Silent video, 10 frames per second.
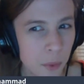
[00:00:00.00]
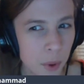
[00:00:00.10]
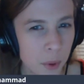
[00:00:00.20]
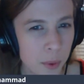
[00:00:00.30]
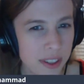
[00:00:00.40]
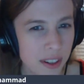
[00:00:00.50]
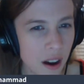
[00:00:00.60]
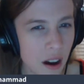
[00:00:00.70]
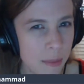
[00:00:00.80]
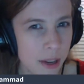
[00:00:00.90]
who is a
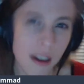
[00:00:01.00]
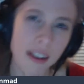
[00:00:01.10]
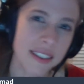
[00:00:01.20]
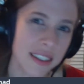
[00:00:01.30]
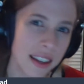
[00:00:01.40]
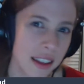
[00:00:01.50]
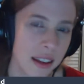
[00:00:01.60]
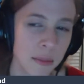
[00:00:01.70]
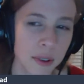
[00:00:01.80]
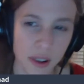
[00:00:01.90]
comic artist, I
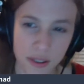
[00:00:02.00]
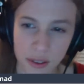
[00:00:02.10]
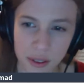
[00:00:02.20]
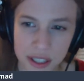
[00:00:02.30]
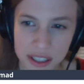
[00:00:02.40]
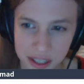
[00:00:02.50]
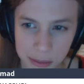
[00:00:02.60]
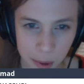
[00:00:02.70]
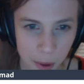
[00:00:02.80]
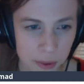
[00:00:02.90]
think, but also learning to
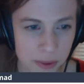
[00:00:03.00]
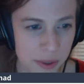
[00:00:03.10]
compose.